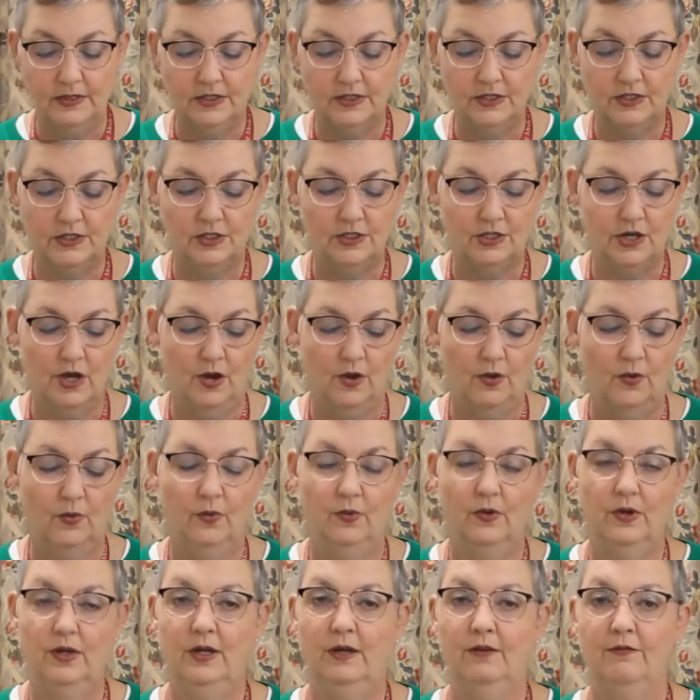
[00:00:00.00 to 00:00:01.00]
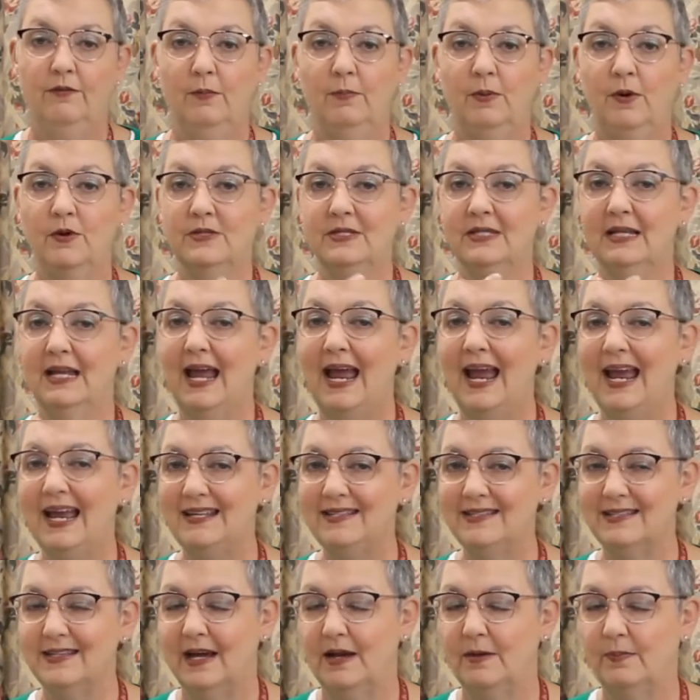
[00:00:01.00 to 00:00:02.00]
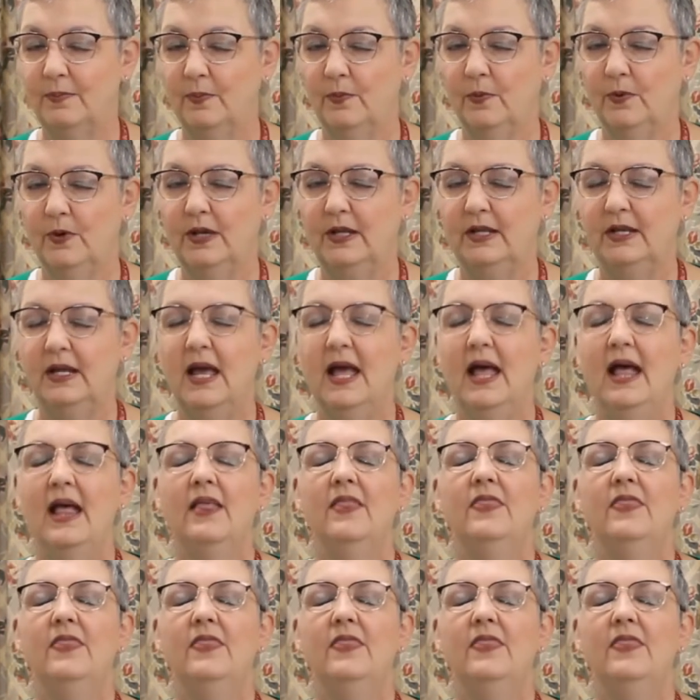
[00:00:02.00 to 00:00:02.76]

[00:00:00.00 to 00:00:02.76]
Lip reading: So if a person has type 1,